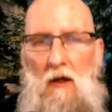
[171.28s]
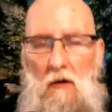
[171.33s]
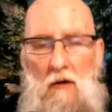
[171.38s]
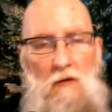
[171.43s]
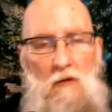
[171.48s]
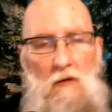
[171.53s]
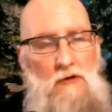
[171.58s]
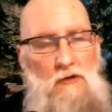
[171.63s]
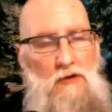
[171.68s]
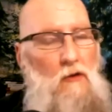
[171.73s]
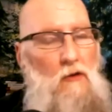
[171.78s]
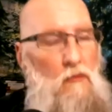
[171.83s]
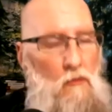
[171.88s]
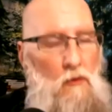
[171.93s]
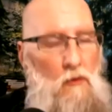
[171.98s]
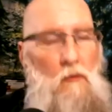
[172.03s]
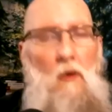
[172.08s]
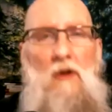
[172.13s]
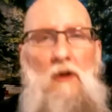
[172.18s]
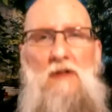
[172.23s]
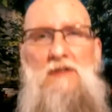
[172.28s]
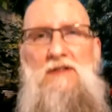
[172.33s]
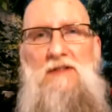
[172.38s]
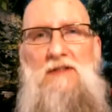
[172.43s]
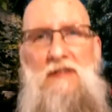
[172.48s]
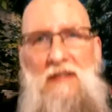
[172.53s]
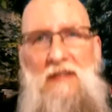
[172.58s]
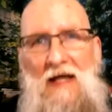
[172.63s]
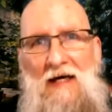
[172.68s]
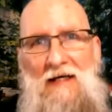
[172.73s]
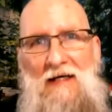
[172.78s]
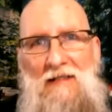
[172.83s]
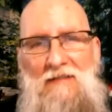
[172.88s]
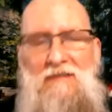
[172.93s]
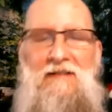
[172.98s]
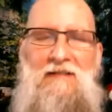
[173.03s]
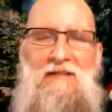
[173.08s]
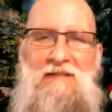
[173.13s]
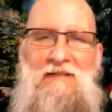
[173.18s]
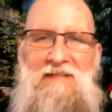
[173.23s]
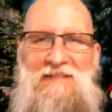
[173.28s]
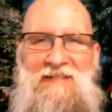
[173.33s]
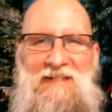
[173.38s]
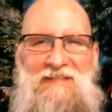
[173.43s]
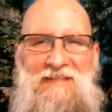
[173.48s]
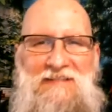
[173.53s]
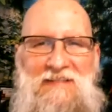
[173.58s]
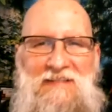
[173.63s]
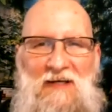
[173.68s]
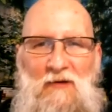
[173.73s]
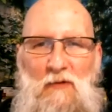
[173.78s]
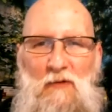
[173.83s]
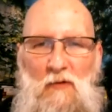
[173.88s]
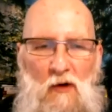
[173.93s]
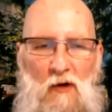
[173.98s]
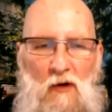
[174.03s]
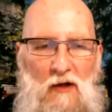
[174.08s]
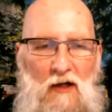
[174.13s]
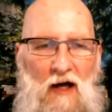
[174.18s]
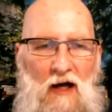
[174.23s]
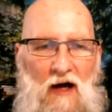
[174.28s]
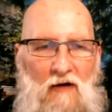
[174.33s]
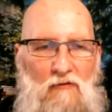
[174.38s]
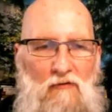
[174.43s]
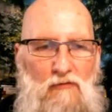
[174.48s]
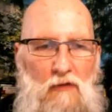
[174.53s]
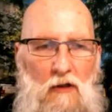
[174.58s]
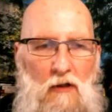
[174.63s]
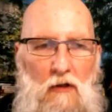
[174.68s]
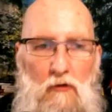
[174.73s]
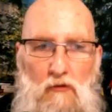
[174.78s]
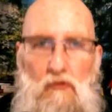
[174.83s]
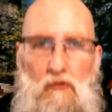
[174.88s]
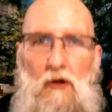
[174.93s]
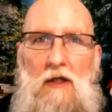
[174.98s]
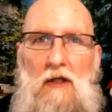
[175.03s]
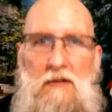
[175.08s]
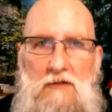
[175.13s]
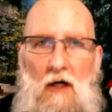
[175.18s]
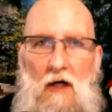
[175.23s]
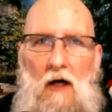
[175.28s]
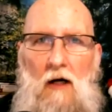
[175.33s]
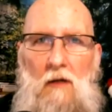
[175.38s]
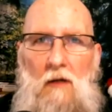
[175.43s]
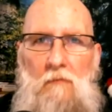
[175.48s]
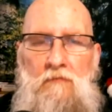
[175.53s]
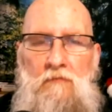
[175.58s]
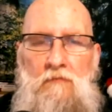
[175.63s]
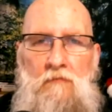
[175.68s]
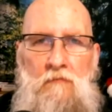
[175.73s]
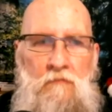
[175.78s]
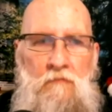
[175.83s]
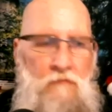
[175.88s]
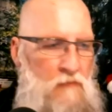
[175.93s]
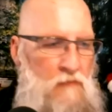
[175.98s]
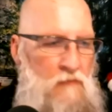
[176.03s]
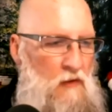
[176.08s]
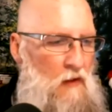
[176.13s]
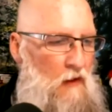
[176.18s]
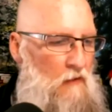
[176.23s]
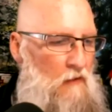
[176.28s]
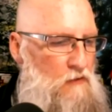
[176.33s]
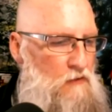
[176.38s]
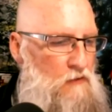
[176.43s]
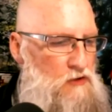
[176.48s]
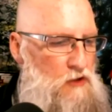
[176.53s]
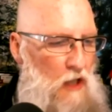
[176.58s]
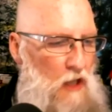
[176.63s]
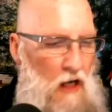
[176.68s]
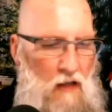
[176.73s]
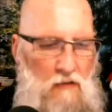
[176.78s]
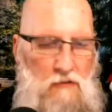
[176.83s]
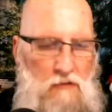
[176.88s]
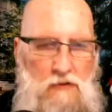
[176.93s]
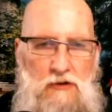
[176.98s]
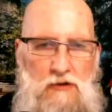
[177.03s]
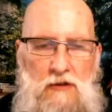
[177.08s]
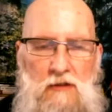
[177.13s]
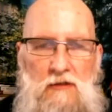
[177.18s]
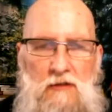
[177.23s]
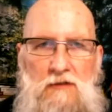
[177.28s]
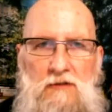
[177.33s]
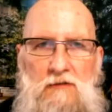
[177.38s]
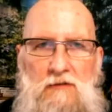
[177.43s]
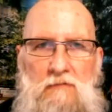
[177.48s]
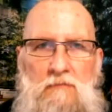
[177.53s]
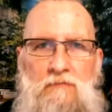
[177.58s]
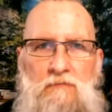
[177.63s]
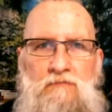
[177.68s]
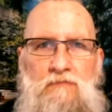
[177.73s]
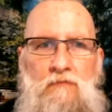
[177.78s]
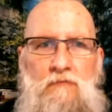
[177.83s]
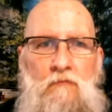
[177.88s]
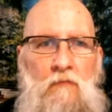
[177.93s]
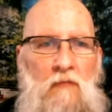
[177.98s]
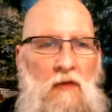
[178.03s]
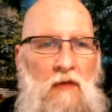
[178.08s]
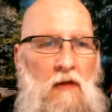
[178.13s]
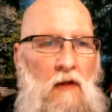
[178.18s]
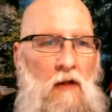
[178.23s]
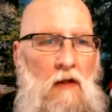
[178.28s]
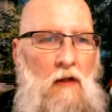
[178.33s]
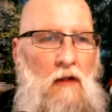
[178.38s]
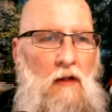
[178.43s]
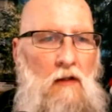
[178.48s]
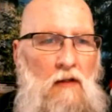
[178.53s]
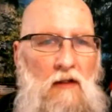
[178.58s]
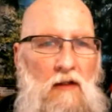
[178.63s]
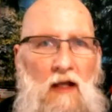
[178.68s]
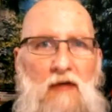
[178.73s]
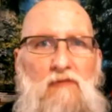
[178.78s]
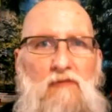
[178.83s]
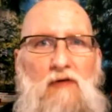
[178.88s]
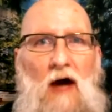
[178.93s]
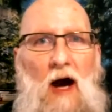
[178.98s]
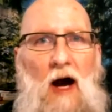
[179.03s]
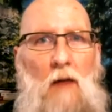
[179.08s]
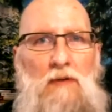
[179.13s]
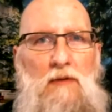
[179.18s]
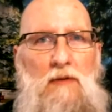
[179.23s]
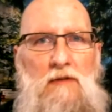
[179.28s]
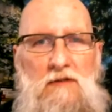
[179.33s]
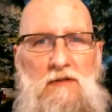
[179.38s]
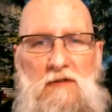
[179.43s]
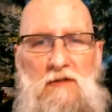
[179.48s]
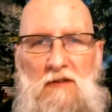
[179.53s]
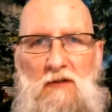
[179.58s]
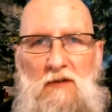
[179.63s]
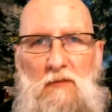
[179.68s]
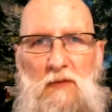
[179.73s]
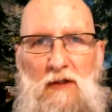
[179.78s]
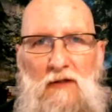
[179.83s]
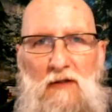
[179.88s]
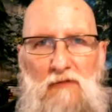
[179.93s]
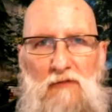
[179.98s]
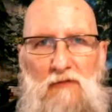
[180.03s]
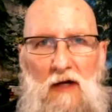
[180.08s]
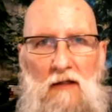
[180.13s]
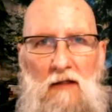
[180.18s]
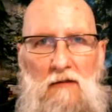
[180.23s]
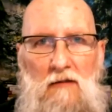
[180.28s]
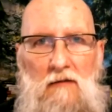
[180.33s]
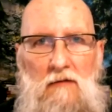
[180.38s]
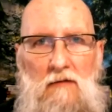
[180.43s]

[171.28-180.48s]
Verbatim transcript: So we want to slay it in the sense that we want to have a great time. And the challenge is life happens in the middle of that.